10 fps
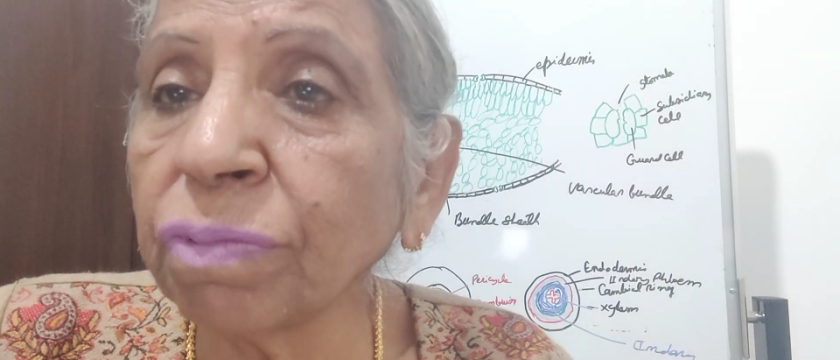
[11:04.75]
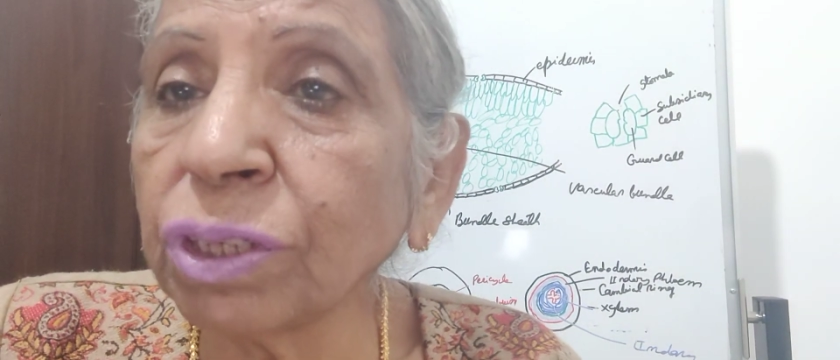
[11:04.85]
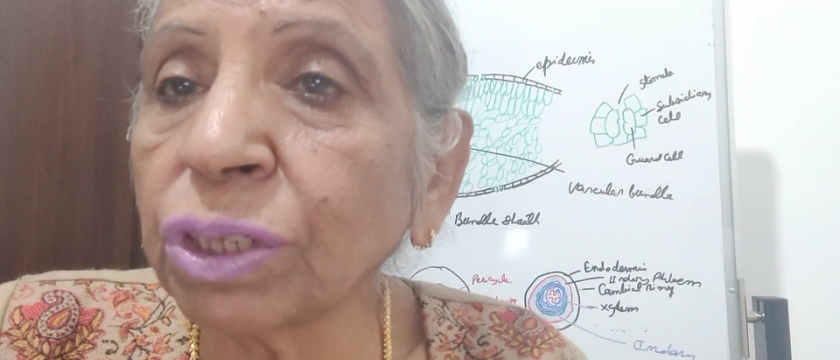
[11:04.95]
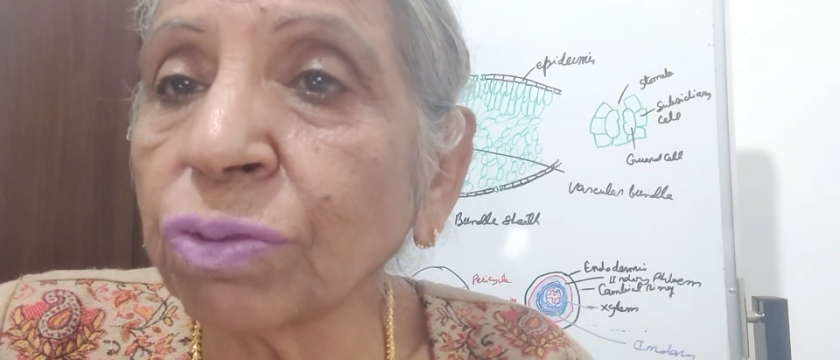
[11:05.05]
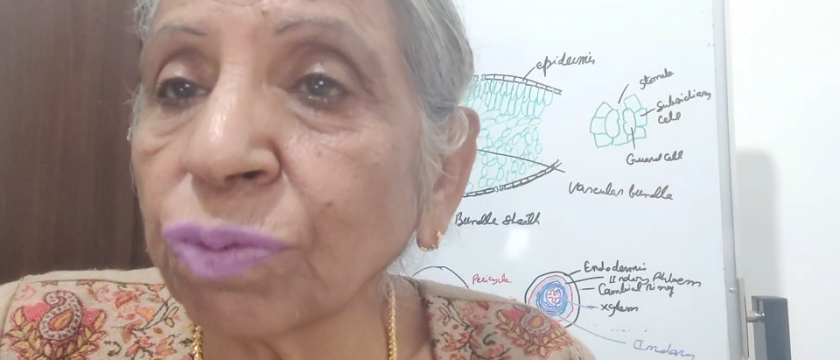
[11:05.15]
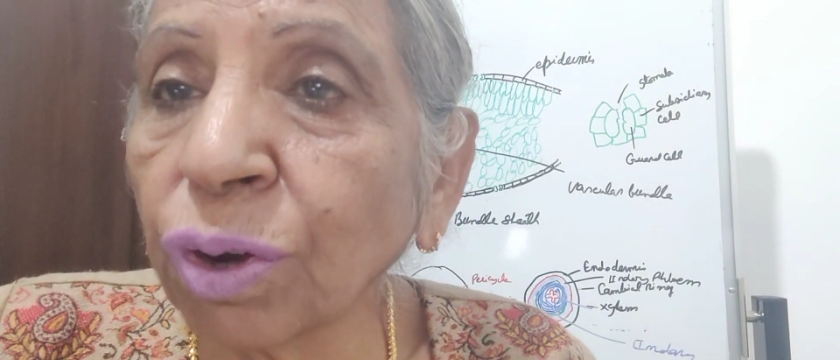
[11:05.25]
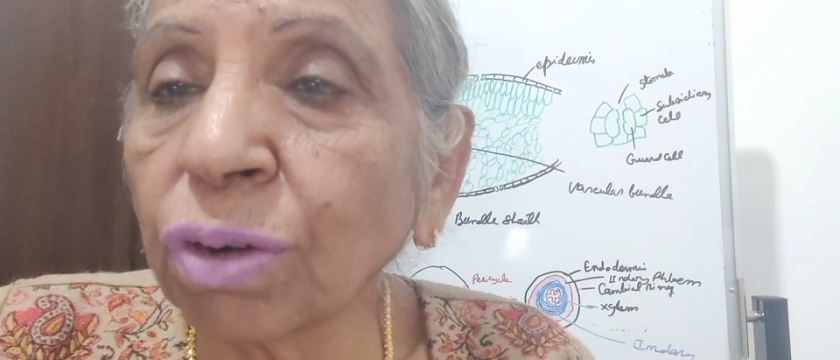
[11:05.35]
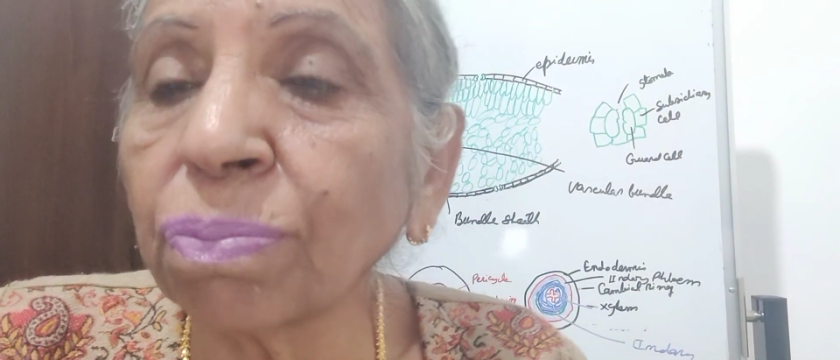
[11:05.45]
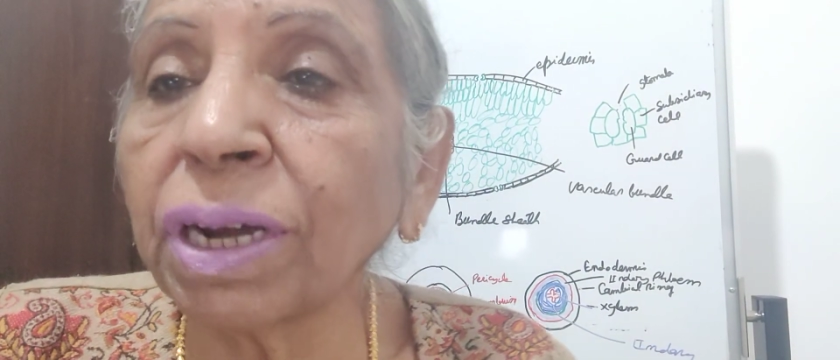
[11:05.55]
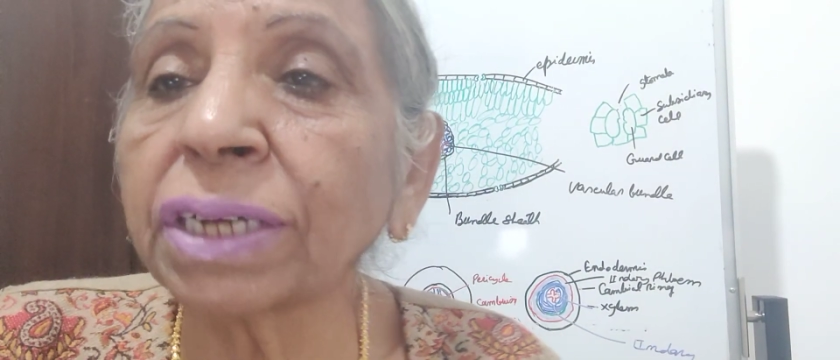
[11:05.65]
which is
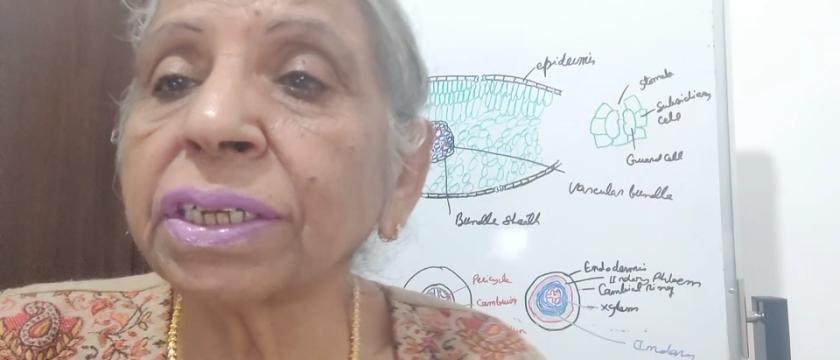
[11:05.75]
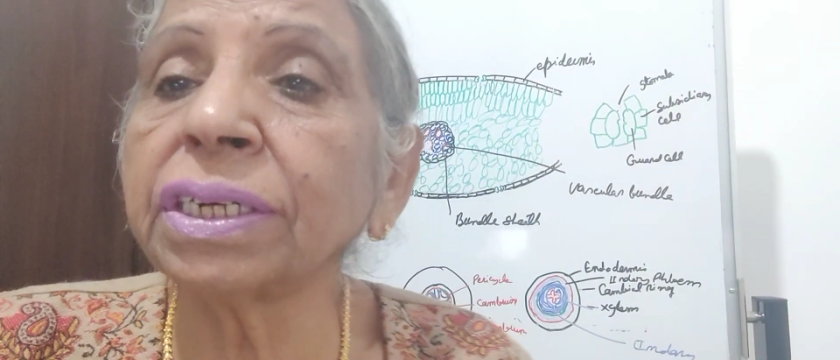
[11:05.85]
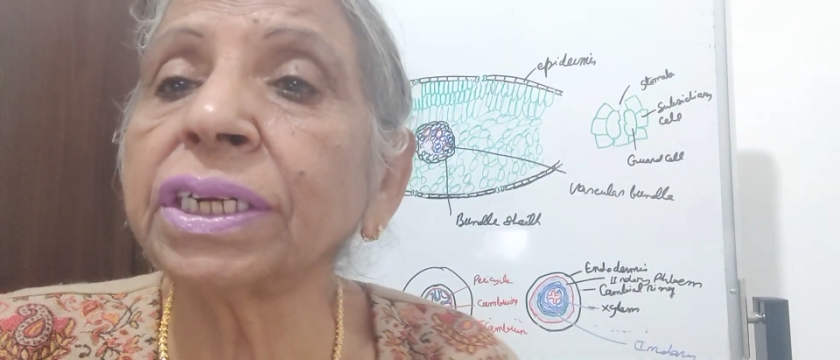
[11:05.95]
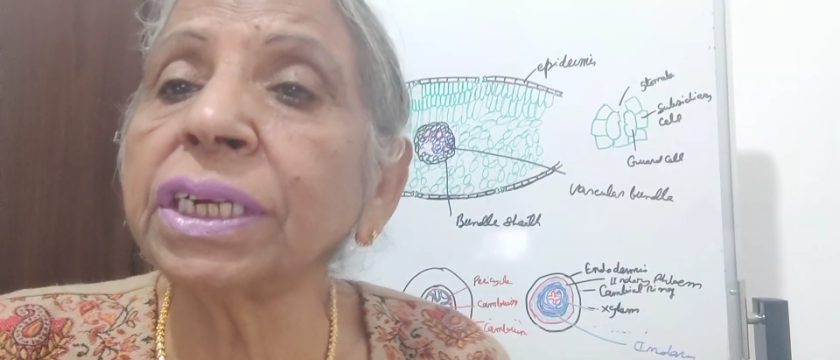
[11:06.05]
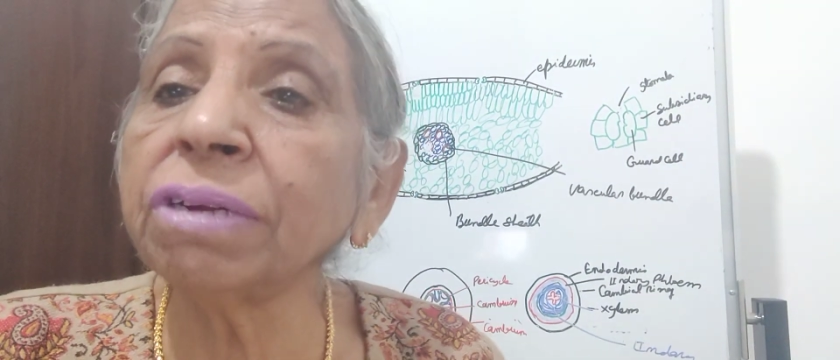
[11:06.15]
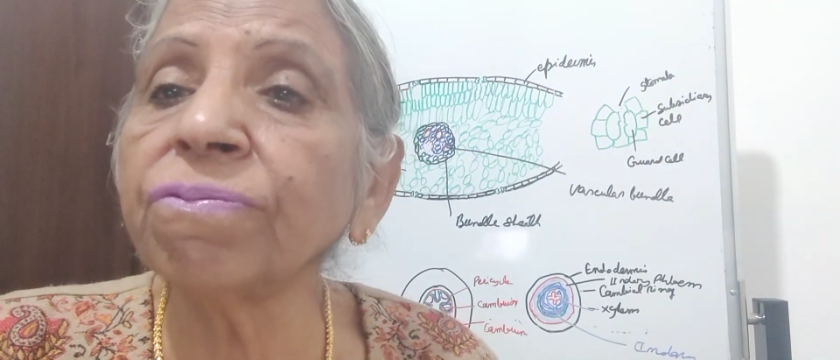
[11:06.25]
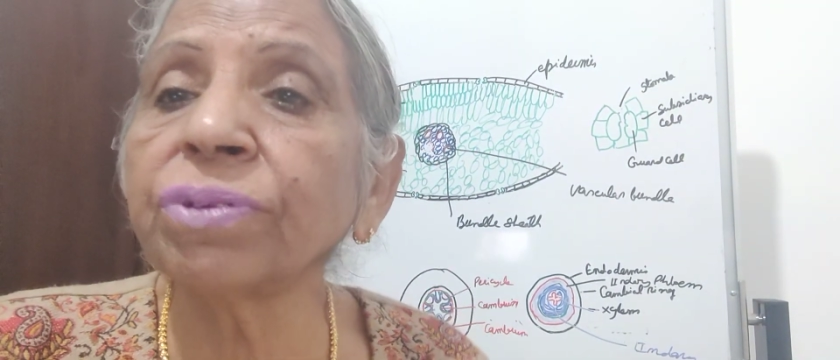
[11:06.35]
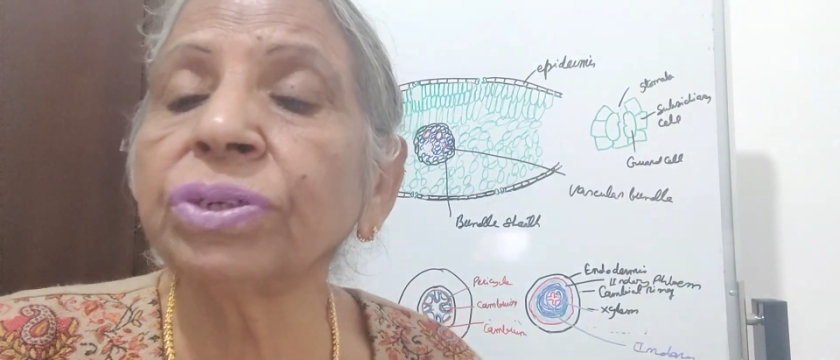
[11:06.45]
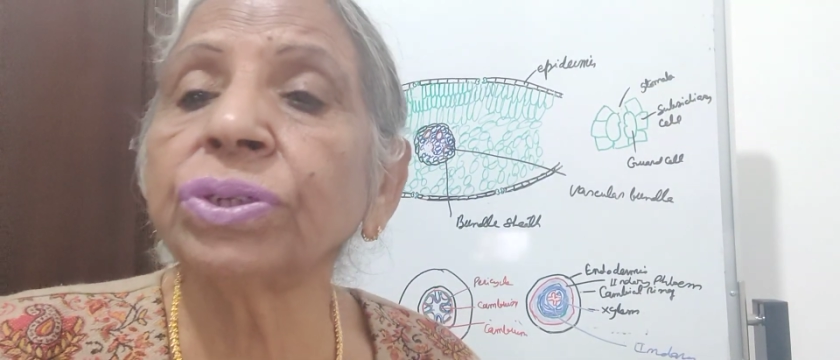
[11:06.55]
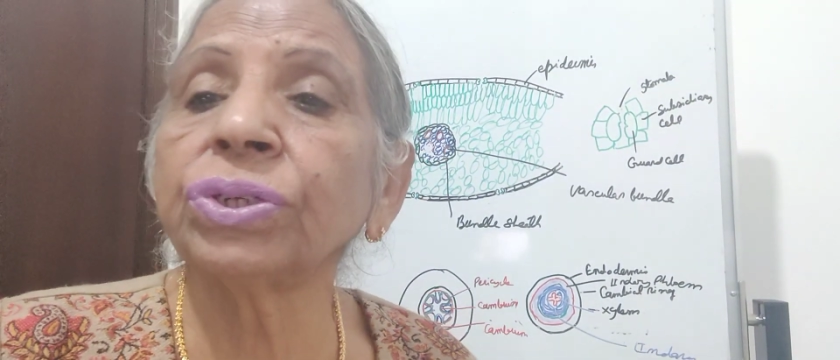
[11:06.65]
formed by the
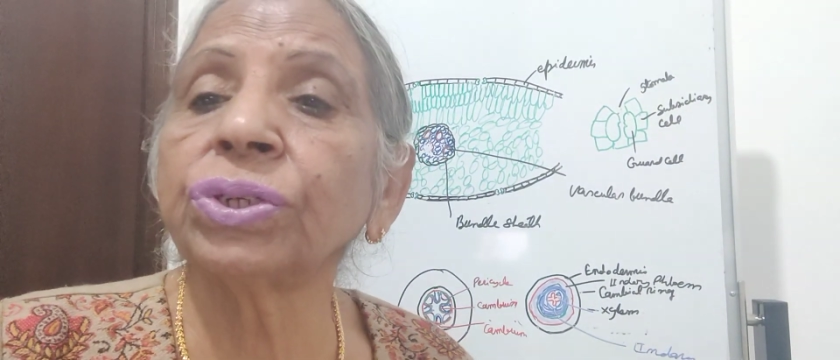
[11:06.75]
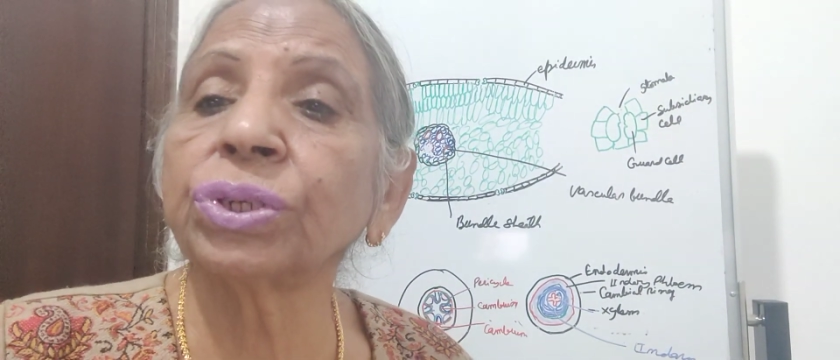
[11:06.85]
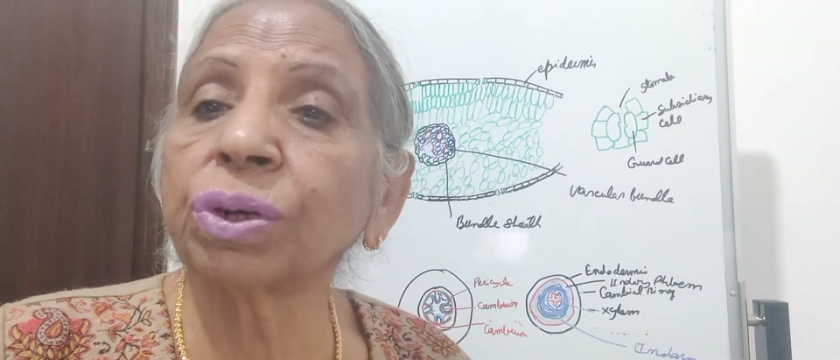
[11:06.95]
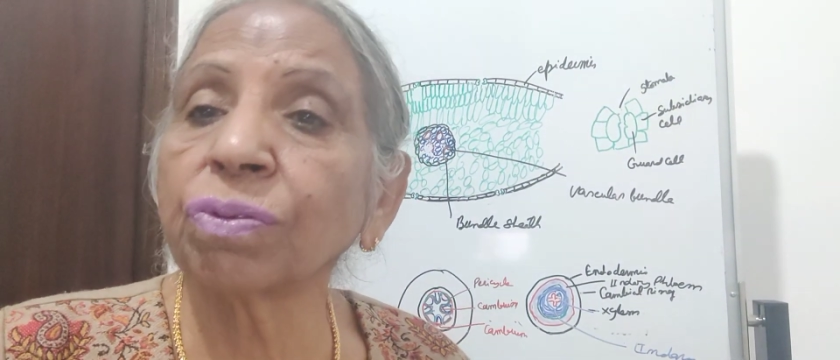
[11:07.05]
dedifferentiation